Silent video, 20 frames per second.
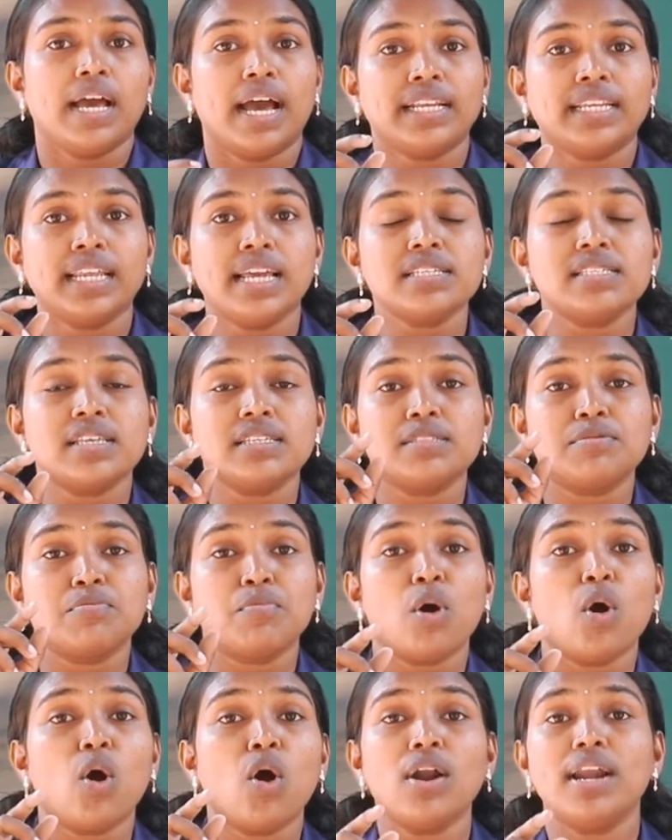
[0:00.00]
it is
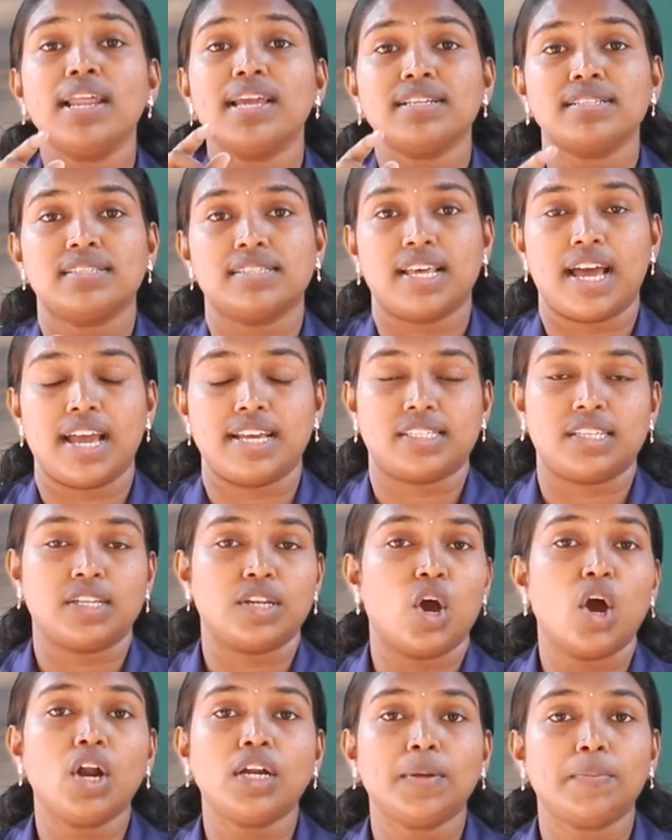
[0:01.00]
small in size,
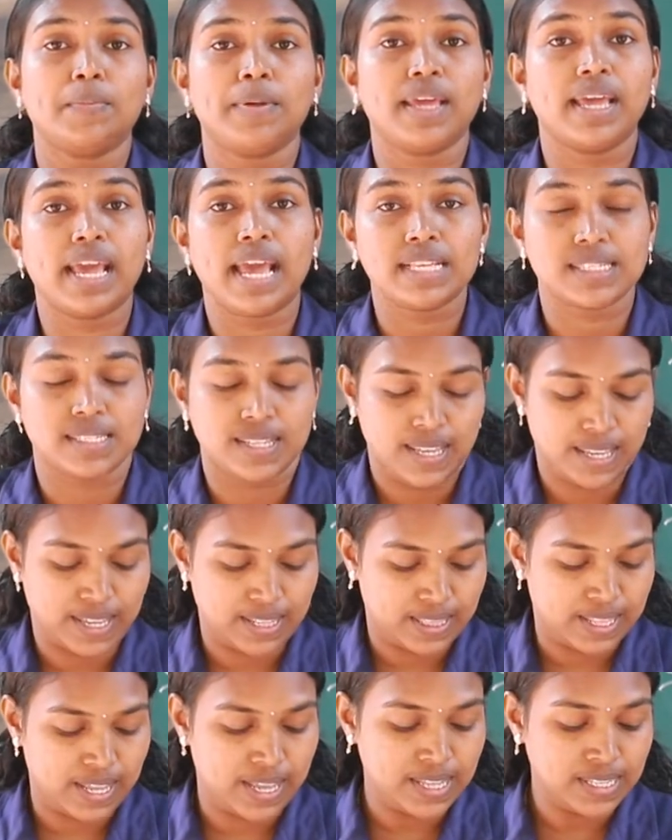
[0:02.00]
not big as
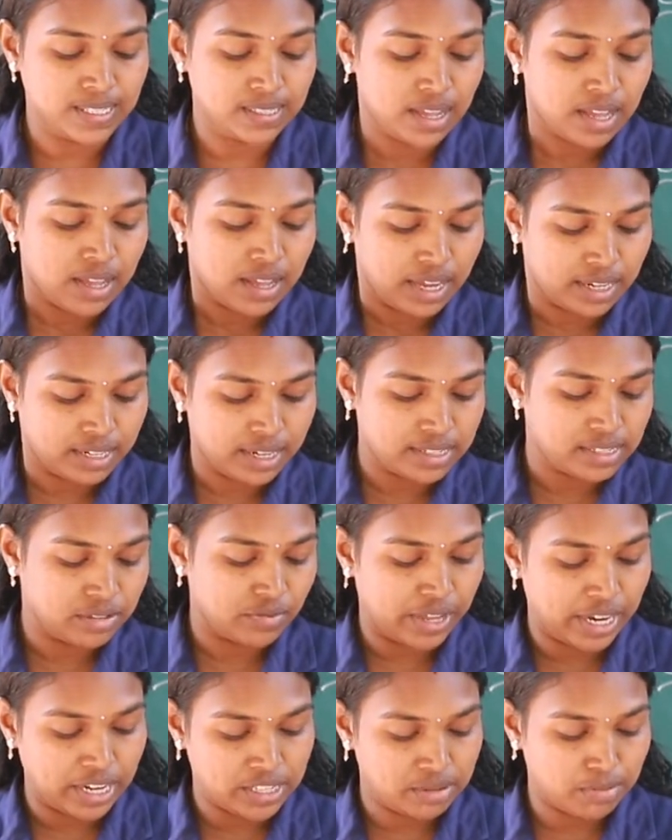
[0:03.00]
this, it is
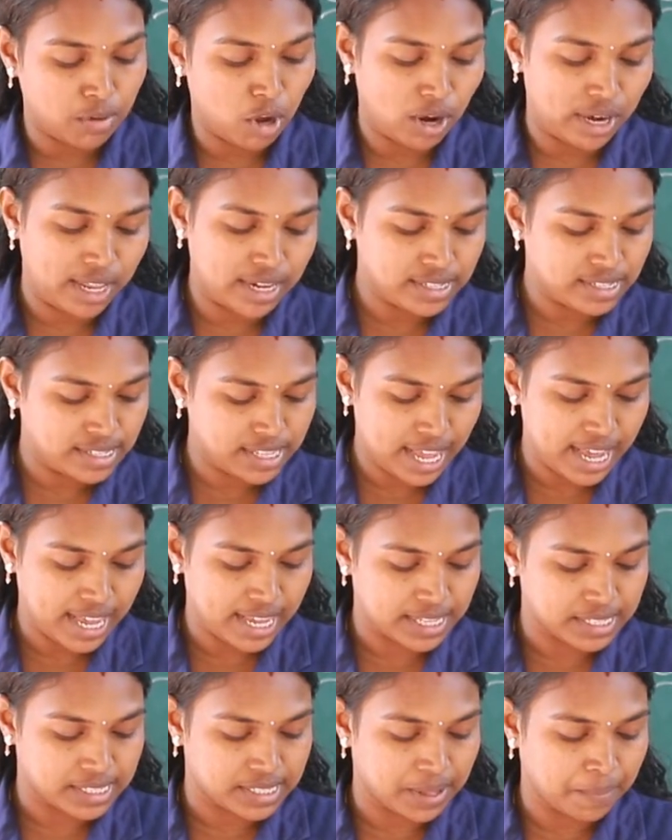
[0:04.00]
very small in
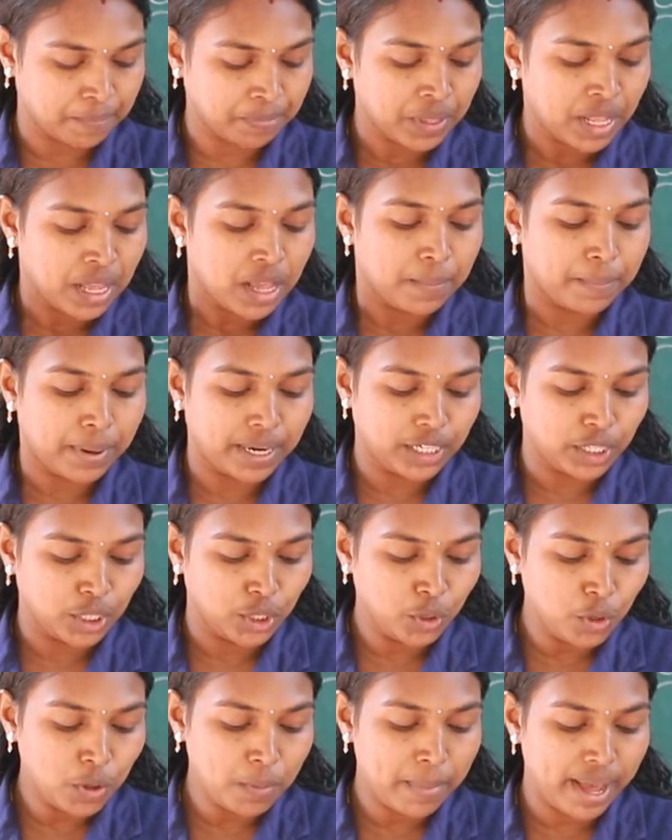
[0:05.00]
size. But
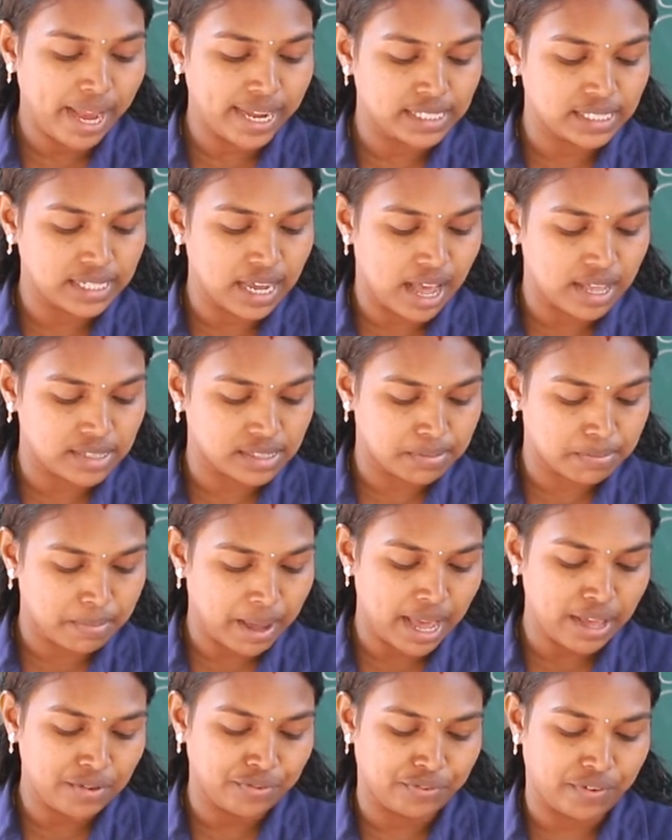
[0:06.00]
you might ask
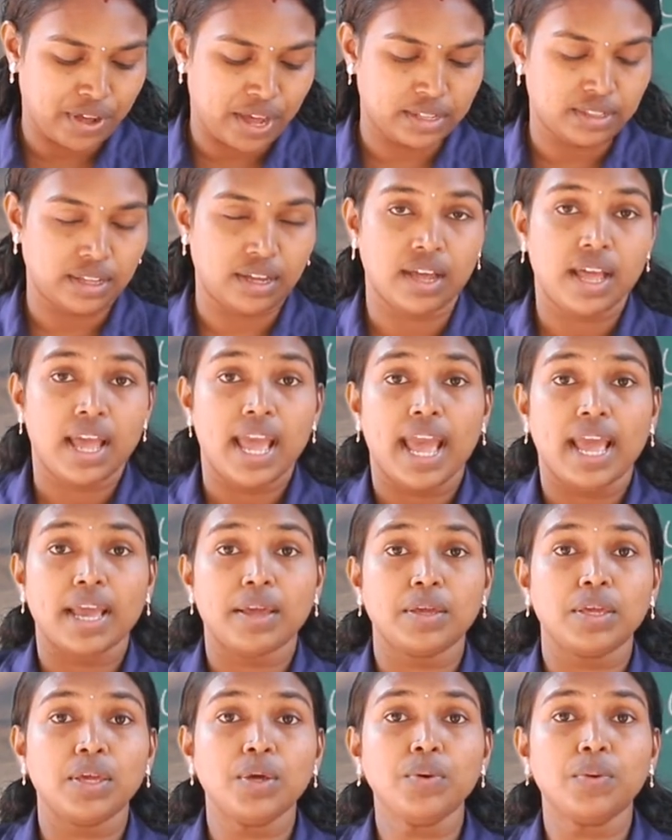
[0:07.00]
my father,
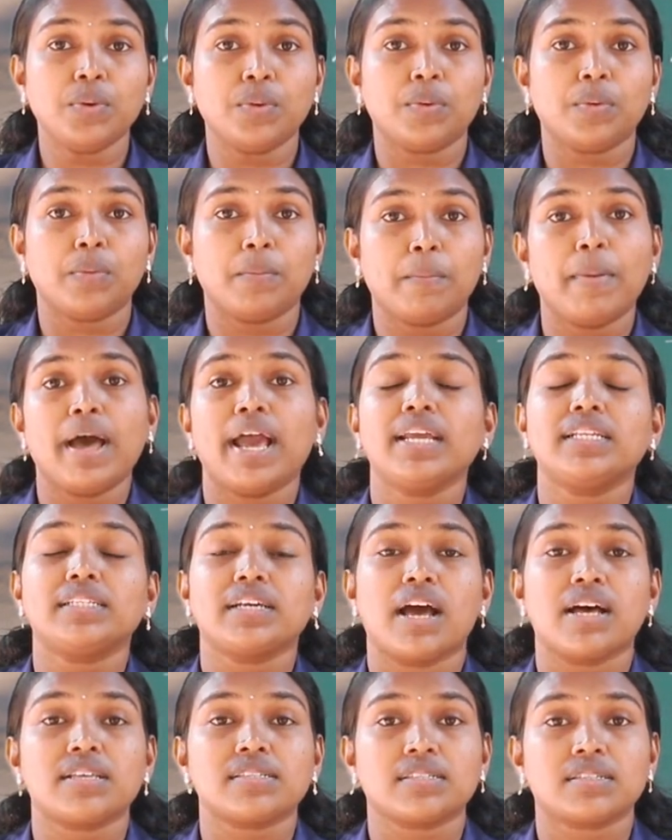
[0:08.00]
you might
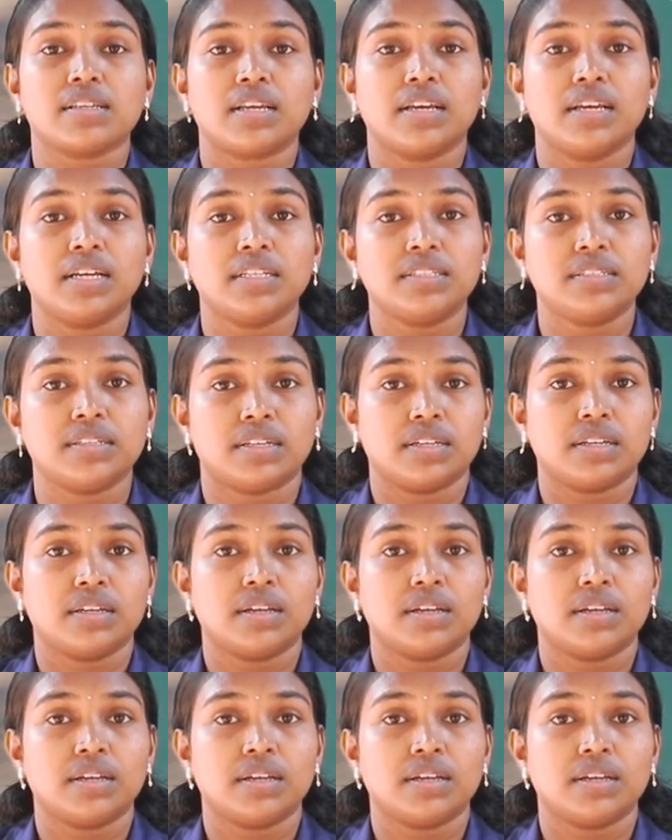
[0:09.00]
ask it